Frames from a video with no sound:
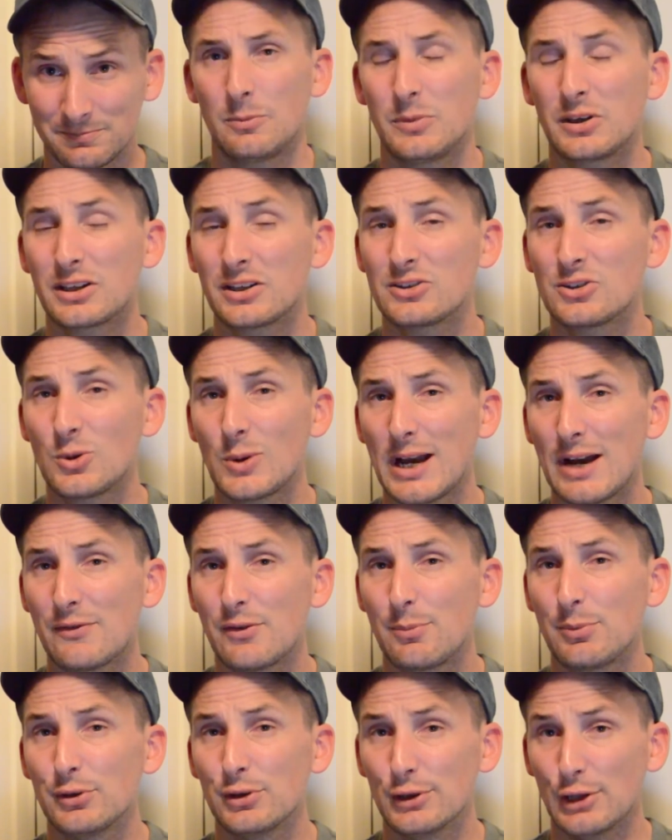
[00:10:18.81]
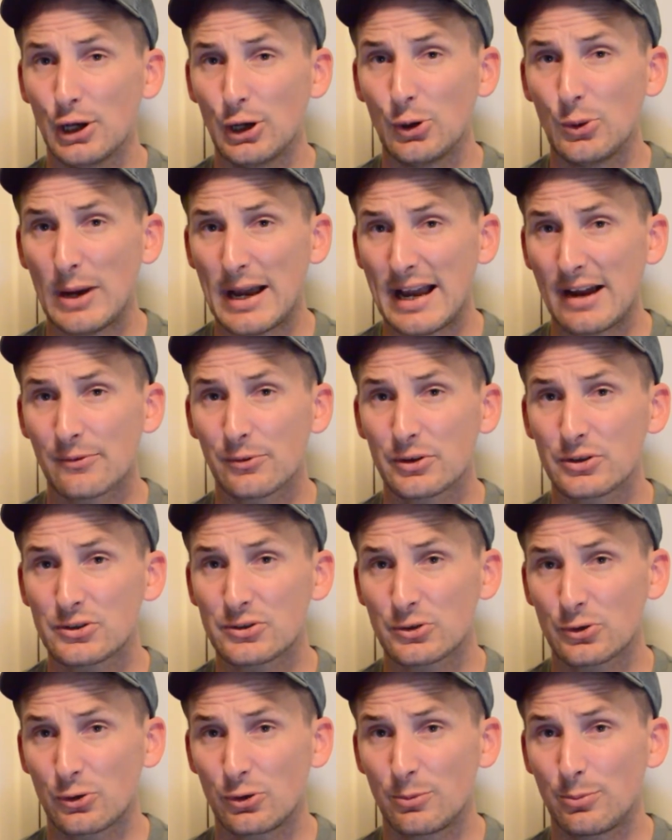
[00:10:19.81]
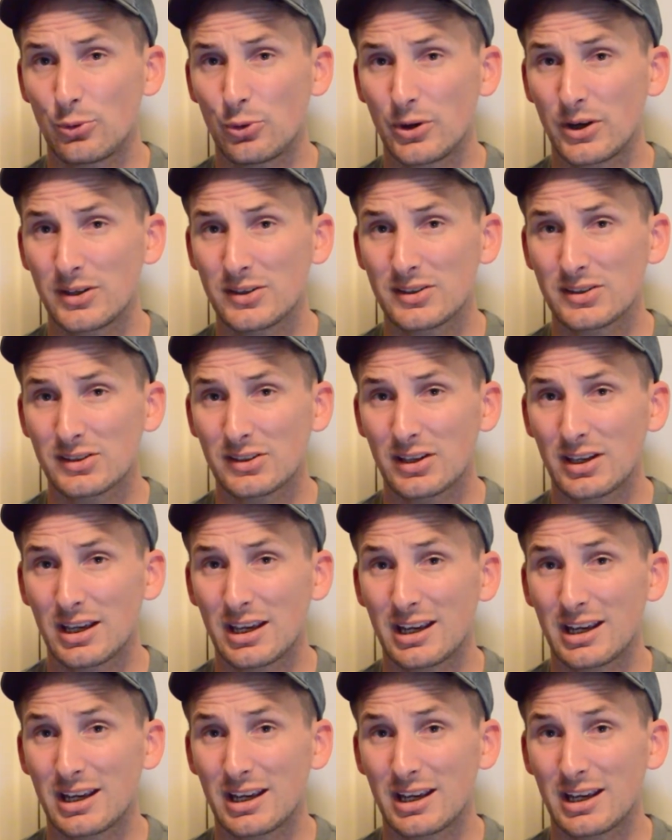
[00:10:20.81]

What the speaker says: because you have a below average total points